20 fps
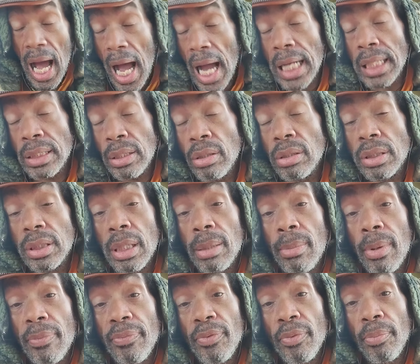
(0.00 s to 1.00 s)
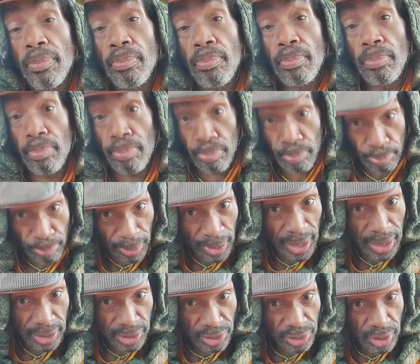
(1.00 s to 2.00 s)
I know some of you
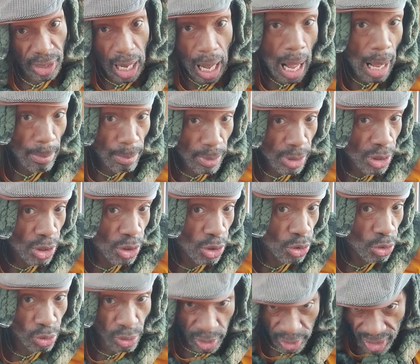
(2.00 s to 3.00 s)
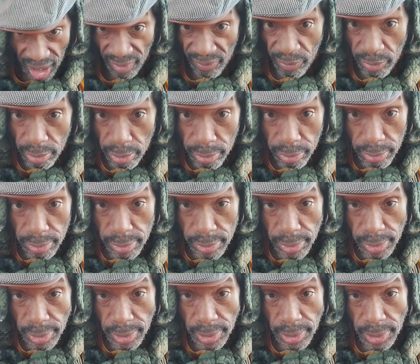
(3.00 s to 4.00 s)
pledged homage to the devil,
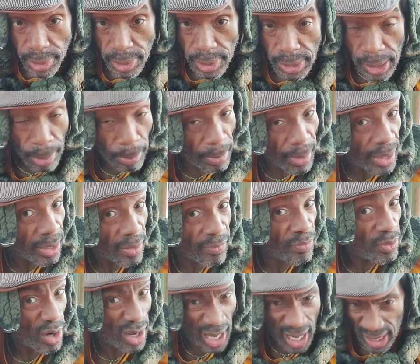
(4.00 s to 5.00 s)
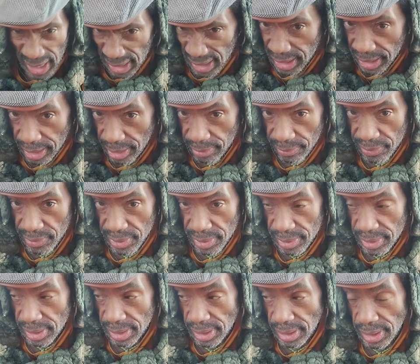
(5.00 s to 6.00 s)
and many of you are atheists,
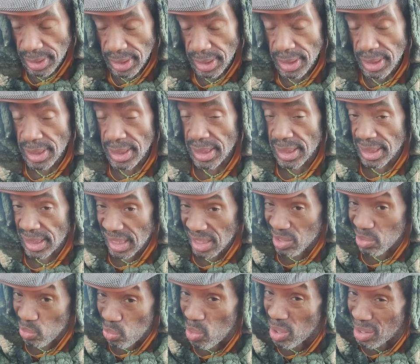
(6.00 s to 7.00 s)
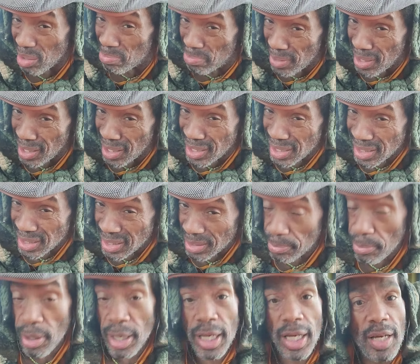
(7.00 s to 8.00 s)
and that's quite a
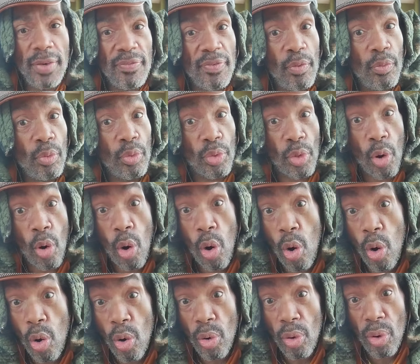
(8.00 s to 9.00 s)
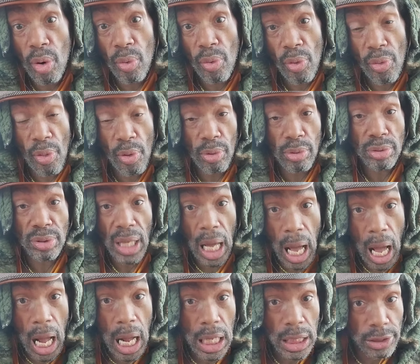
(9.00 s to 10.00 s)
bind. But even with all of those
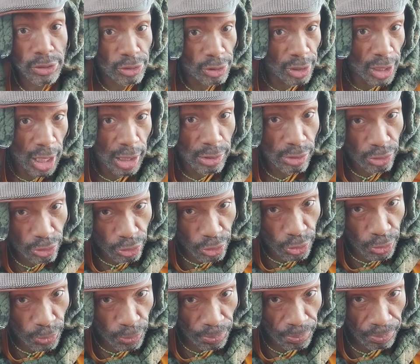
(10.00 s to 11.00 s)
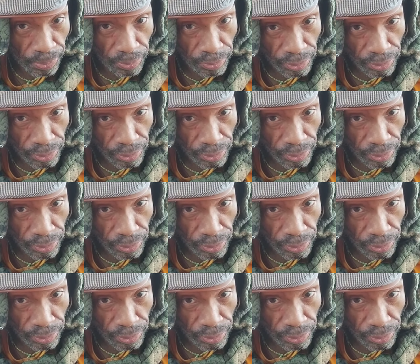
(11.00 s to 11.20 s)
odds against you,